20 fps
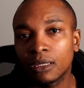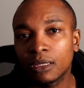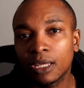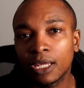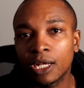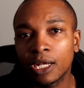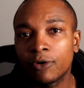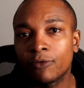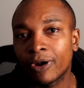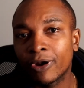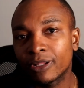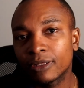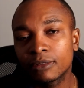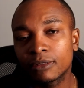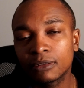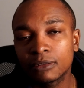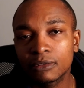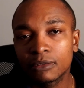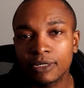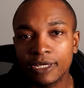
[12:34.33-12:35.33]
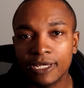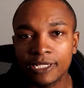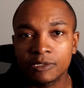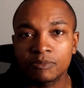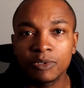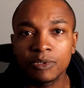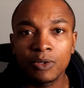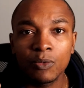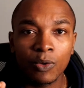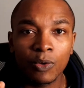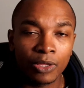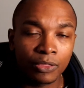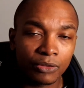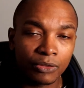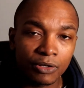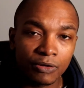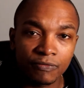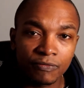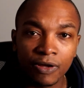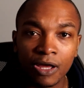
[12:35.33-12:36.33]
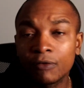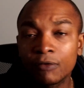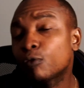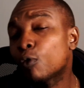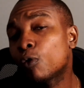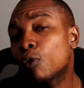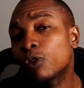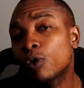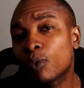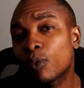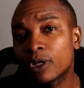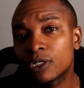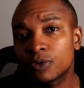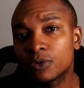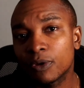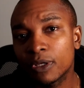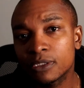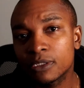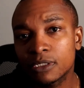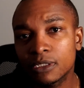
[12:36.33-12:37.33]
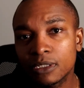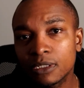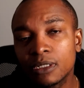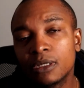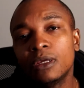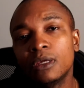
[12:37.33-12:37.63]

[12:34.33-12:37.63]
Head Radical SB135 or the 120,